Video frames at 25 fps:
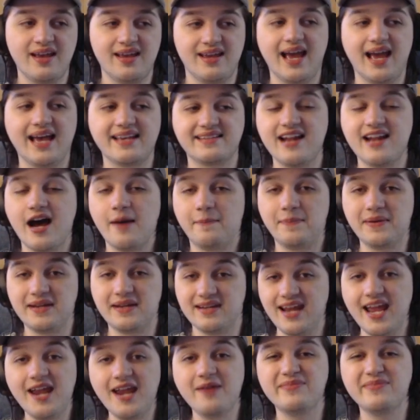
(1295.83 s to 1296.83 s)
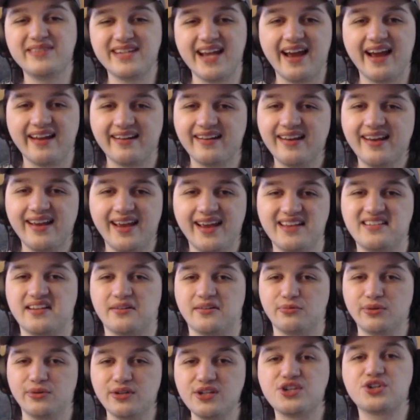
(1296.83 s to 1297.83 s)
has not been named yet, is a
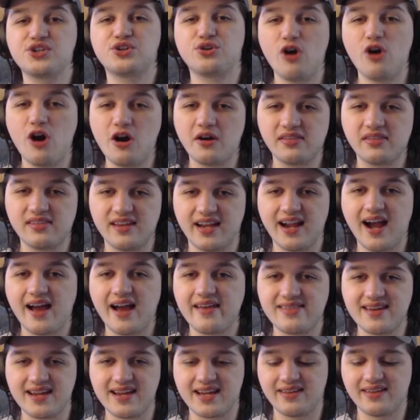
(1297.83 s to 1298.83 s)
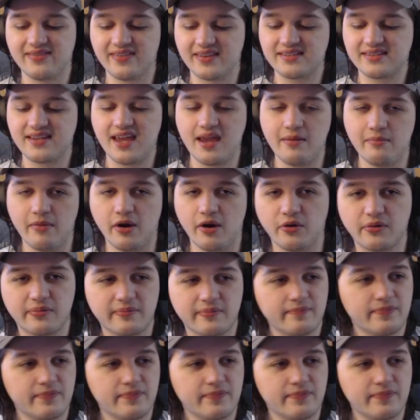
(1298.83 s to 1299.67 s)
really strong thing, I think, in this game mode.